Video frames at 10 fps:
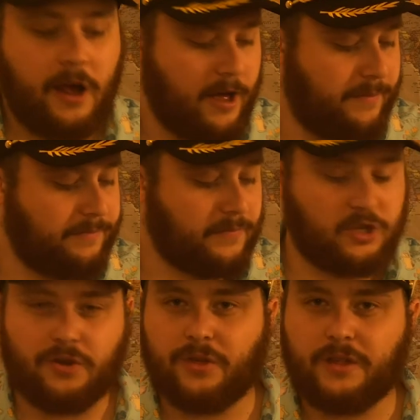
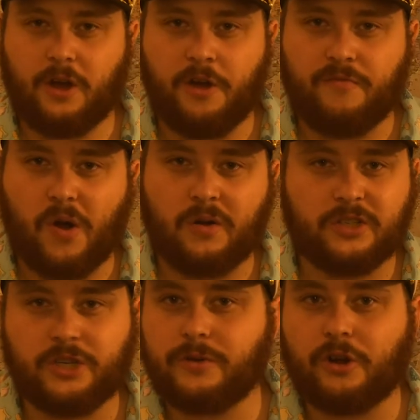Do you think that I'm wrong?
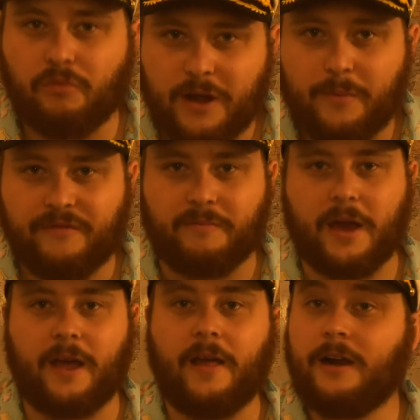Do you agree with
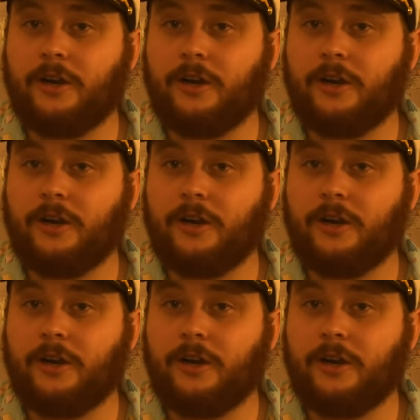me?